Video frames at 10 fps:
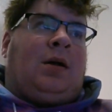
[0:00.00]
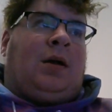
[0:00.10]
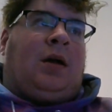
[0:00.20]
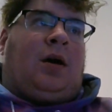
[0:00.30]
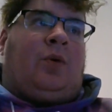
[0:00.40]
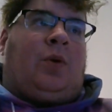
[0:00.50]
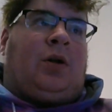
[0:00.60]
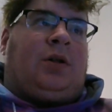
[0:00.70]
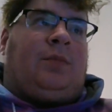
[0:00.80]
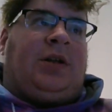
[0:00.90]
they all
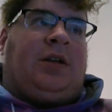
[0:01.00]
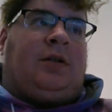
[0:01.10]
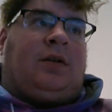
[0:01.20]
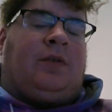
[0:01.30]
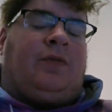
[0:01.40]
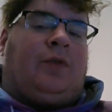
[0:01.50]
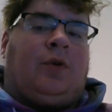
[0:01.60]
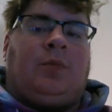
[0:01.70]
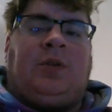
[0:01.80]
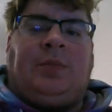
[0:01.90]
wanted me to
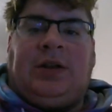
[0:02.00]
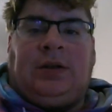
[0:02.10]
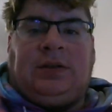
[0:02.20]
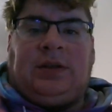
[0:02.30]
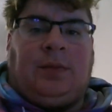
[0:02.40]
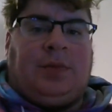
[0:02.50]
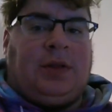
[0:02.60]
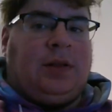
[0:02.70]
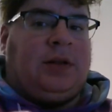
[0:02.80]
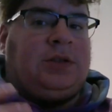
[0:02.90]
conform to being
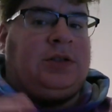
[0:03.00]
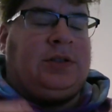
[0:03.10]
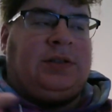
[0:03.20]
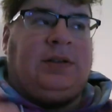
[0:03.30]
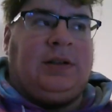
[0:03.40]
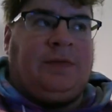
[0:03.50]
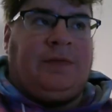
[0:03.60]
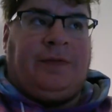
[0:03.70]
something that just didn't